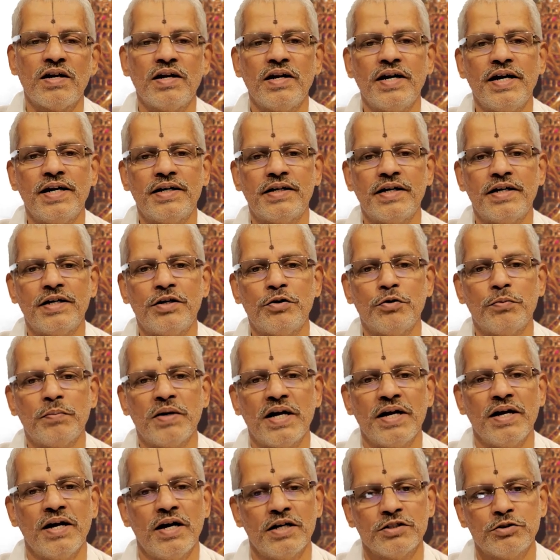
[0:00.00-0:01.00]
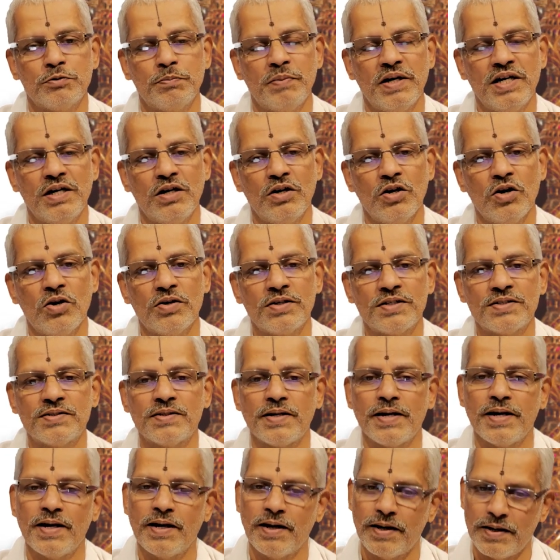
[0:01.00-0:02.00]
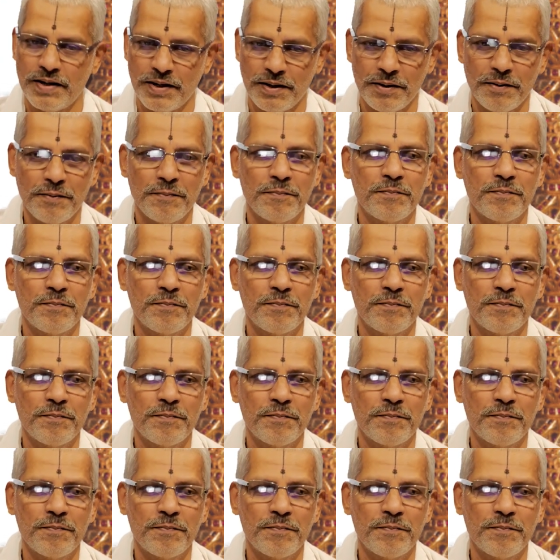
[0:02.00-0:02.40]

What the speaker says: related to my husband, Lord Srihari.